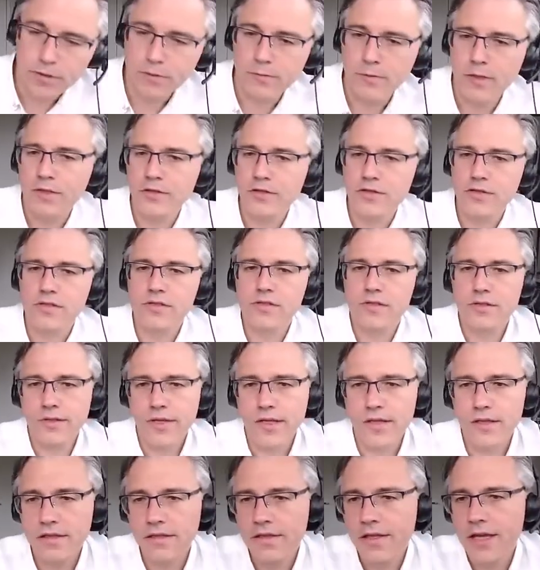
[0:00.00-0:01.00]
when you just look
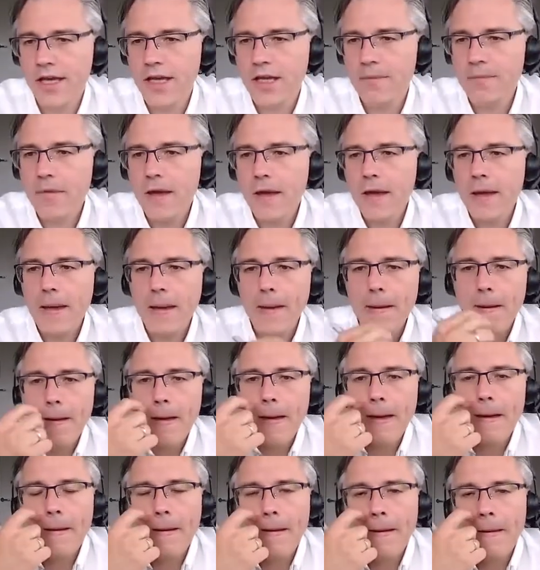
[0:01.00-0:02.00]
at the name.
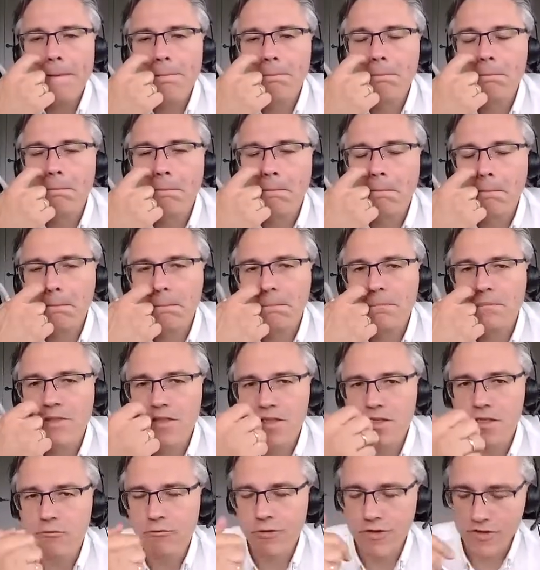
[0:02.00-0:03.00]

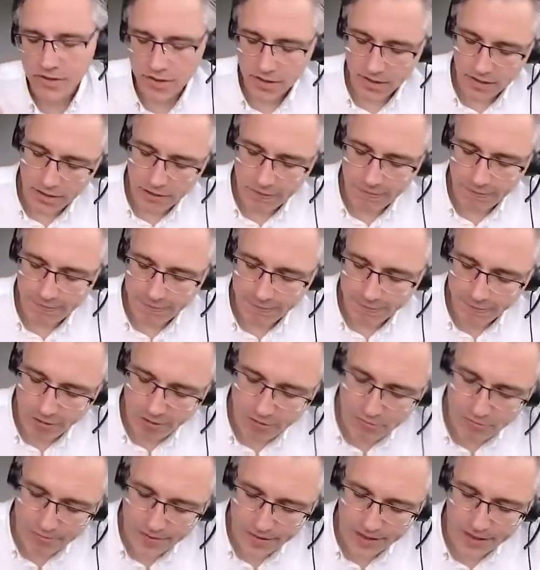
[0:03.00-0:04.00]
This is once again a
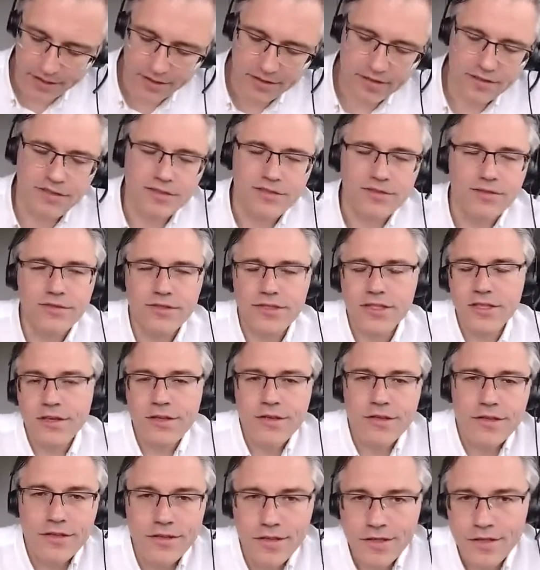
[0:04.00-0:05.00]
throwback to the
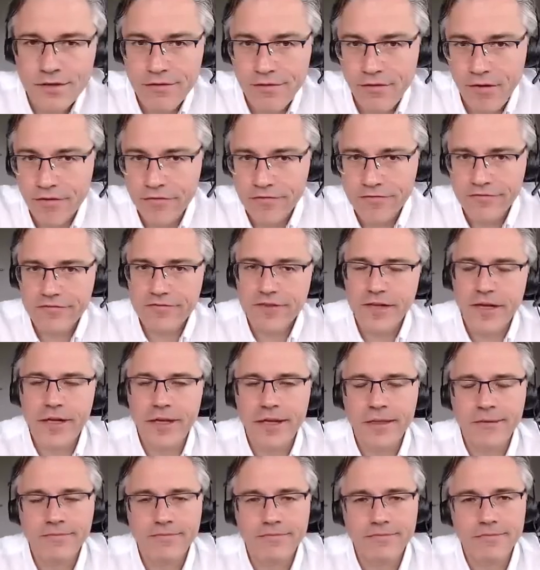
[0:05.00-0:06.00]
idea of
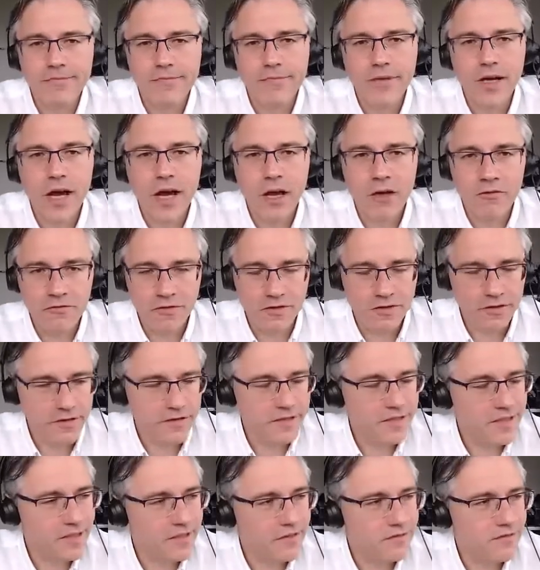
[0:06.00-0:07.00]

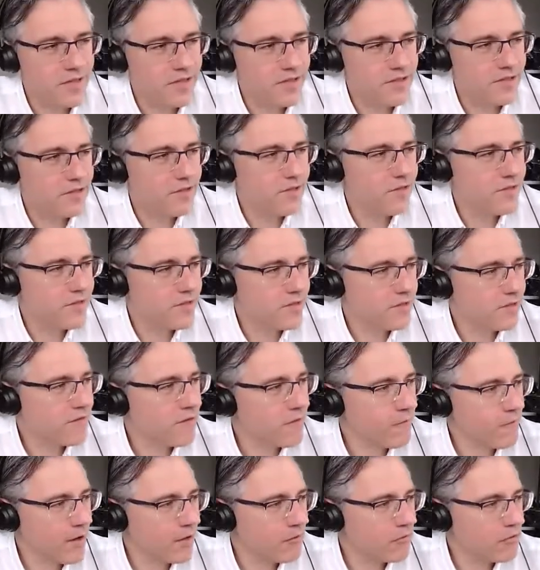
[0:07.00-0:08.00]
other investors
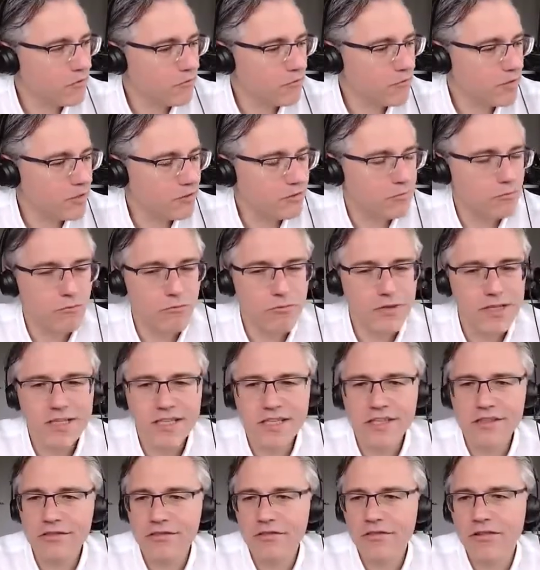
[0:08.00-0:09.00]
around the world
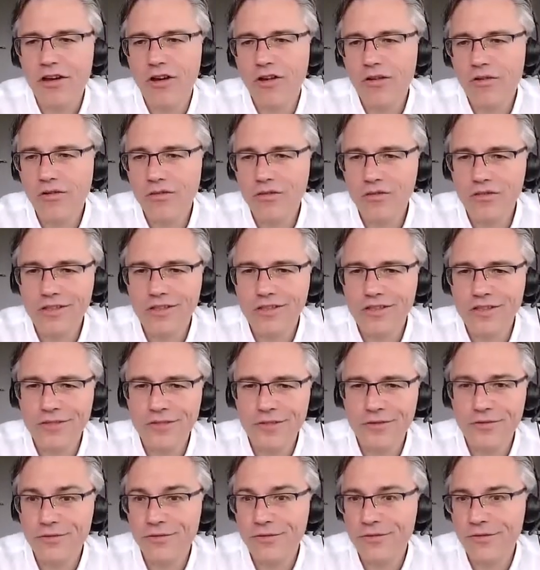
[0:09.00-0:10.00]
willing to hold
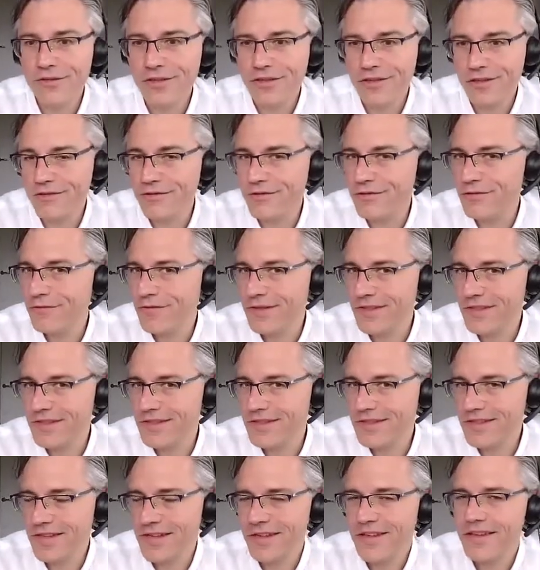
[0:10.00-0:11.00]
your
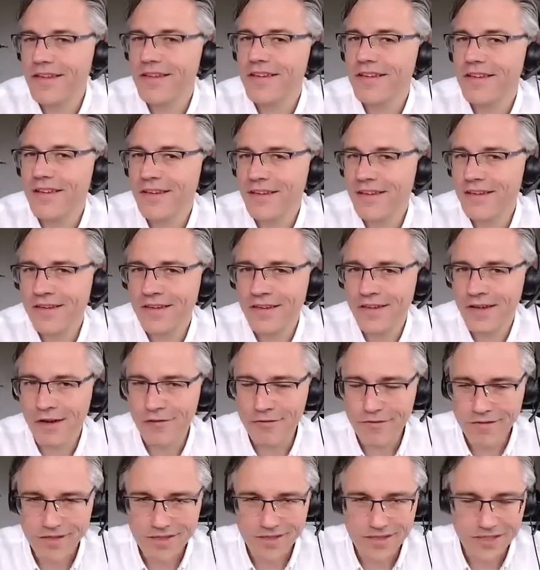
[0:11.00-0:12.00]
country's
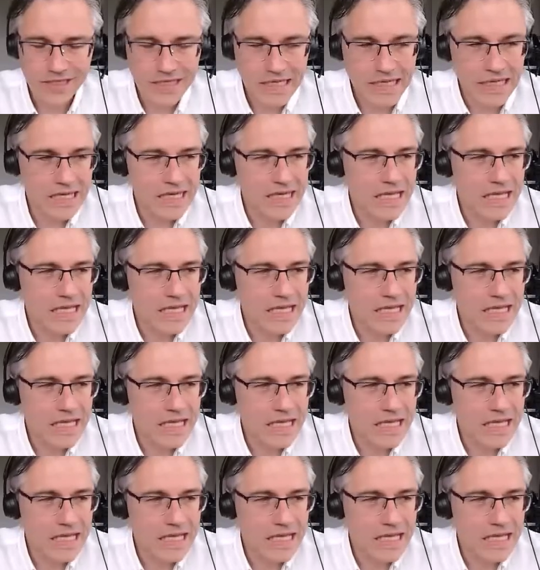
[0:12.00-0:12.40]
currency